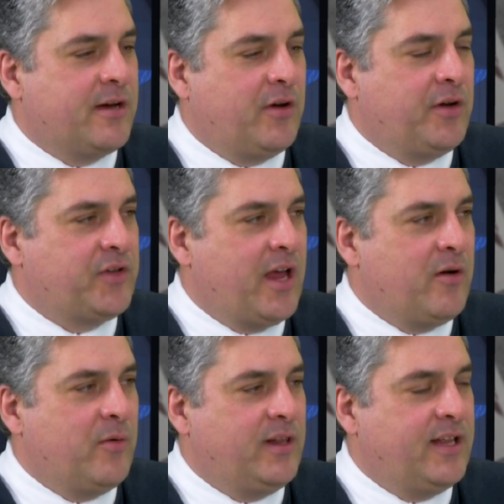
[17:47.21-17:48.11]
I'm not going to say,
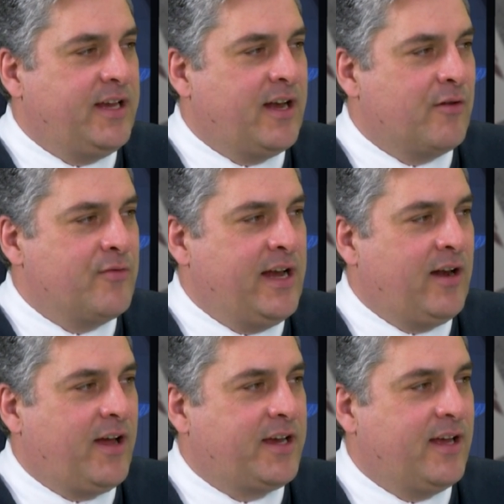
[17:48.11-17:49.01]
oh, well, uh, you know, I really
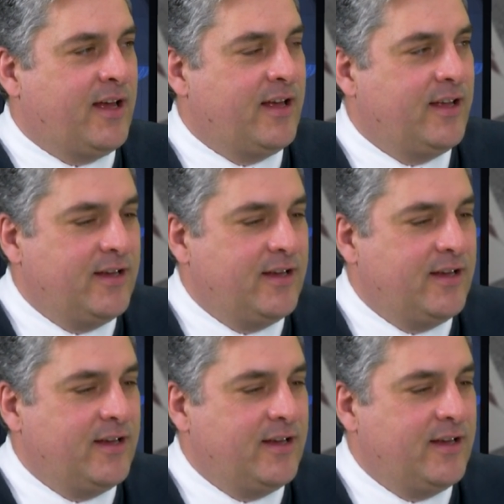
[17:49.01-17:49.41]
like, uh,